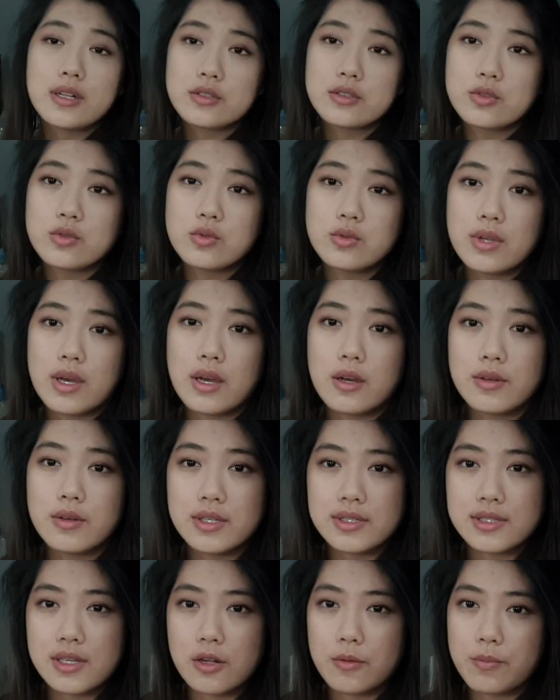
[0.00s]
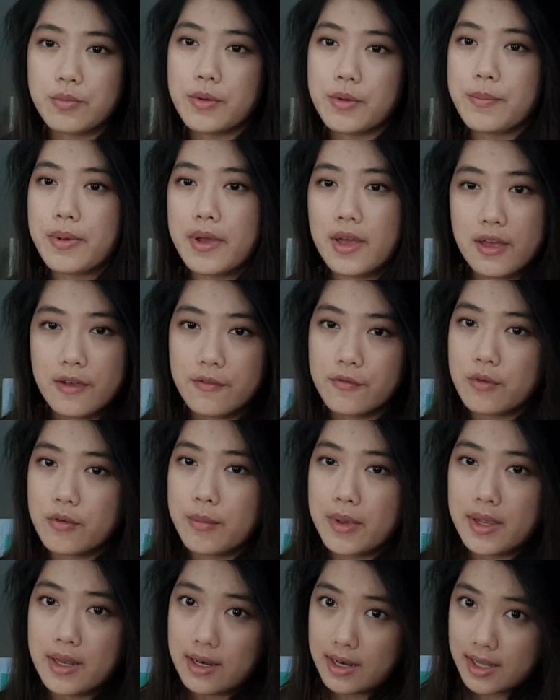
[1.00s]
I'll do now is I'll prepare for
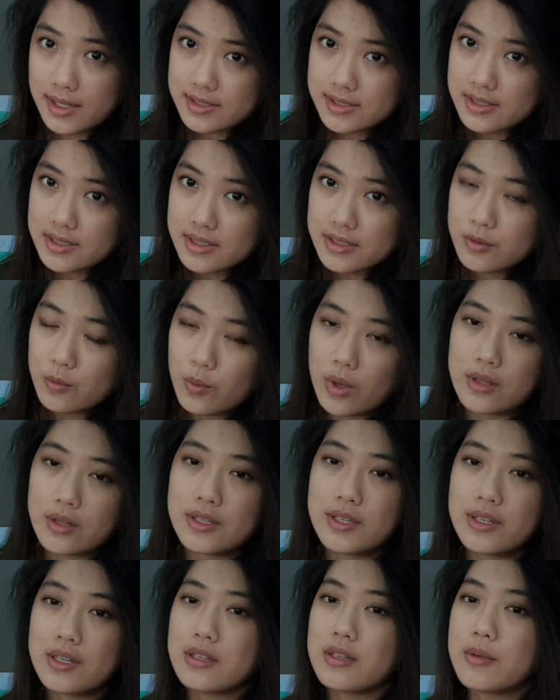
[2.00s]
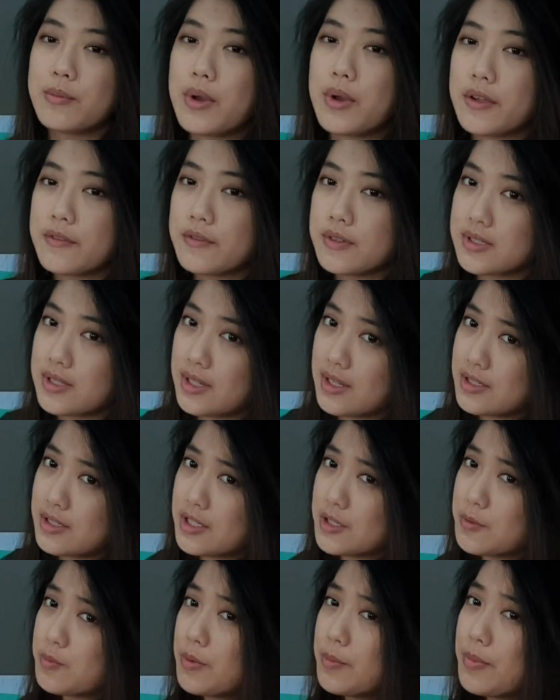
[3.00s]
my lesson while eating the breakfast that I
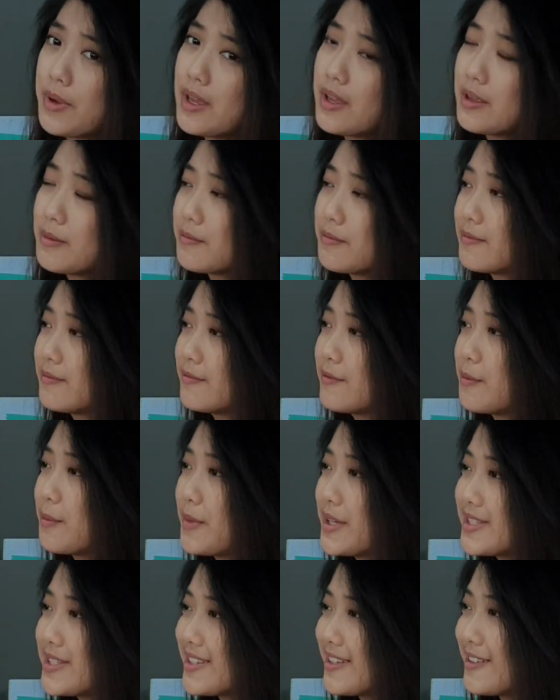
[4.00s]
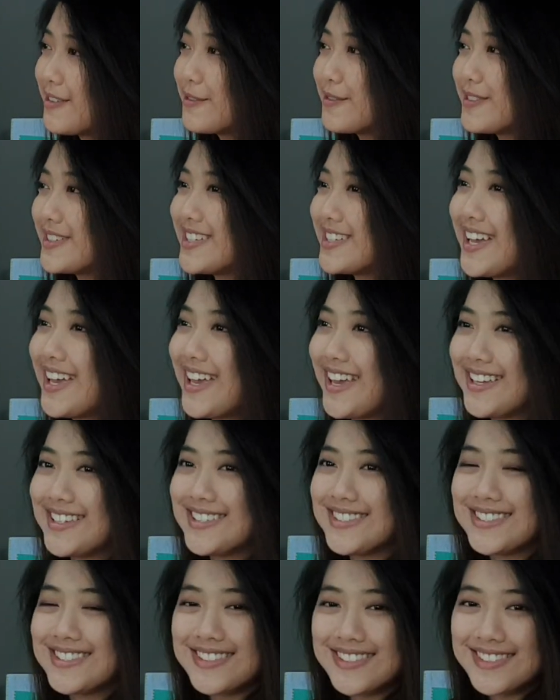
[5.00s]
just prepared for myself in a
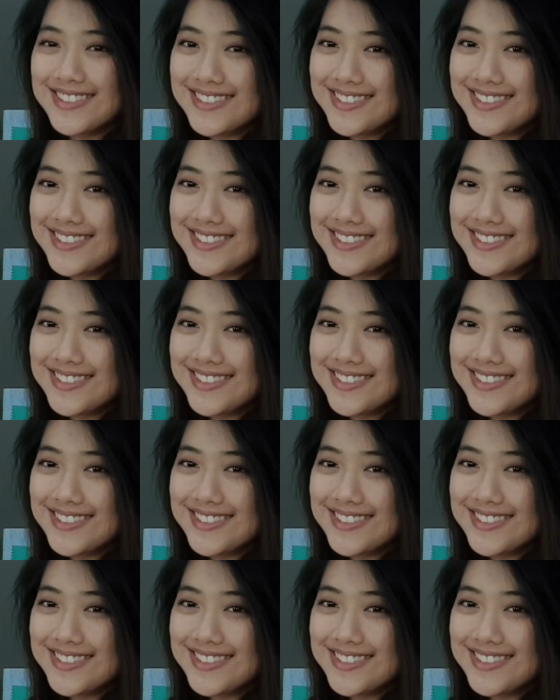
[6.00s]
haste.